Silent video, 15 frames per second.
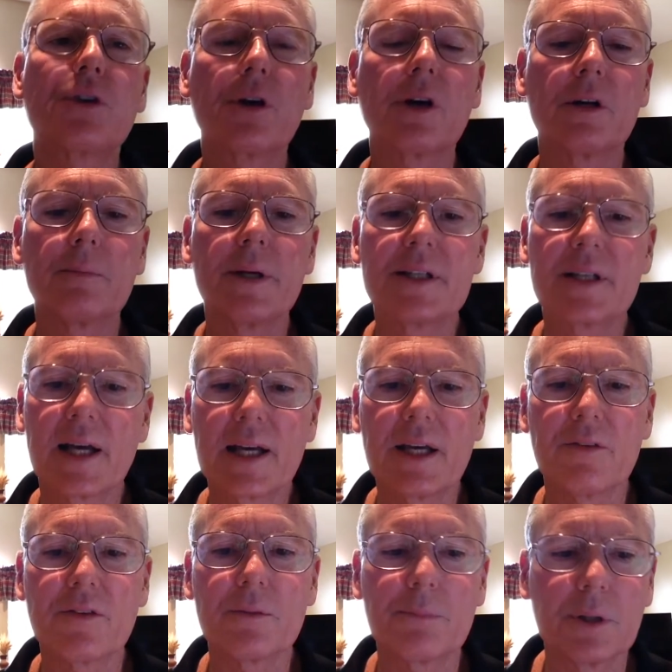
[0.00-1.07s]
are going to be
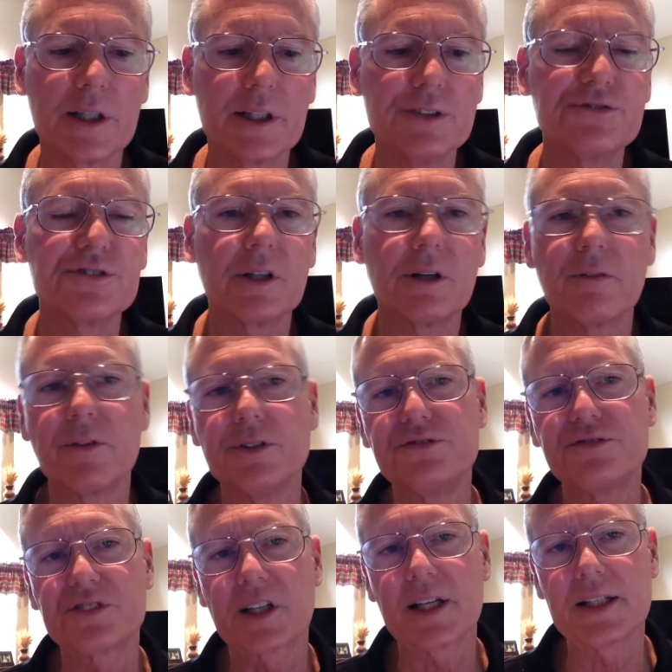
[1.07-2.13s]
taking the place of the
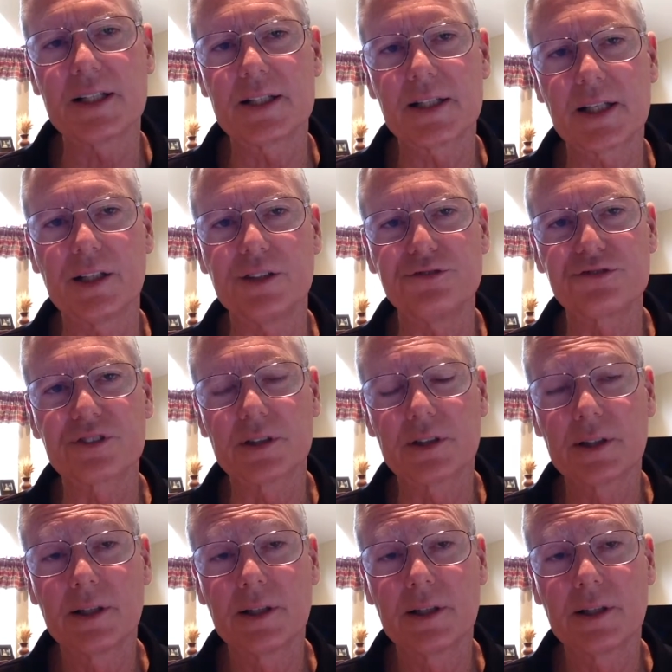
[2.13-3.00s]
state test.